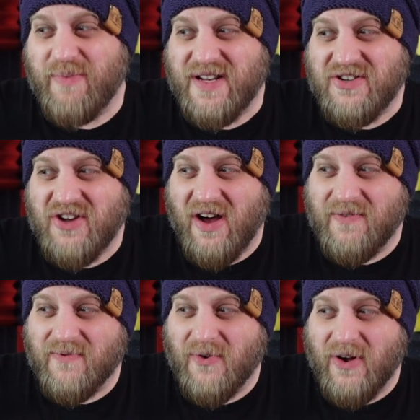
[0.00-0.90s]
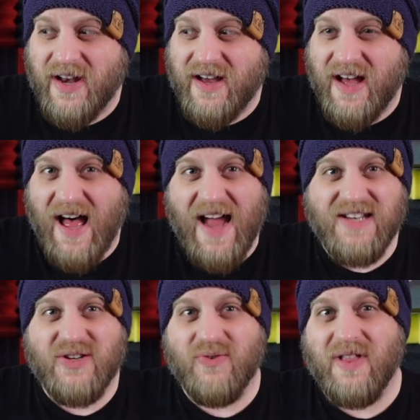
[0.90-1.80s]
bit of schadenfreude. I
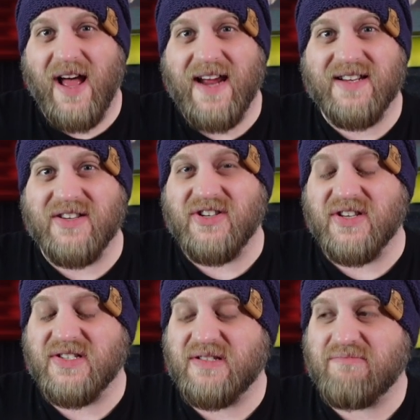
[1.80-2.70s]
do like to just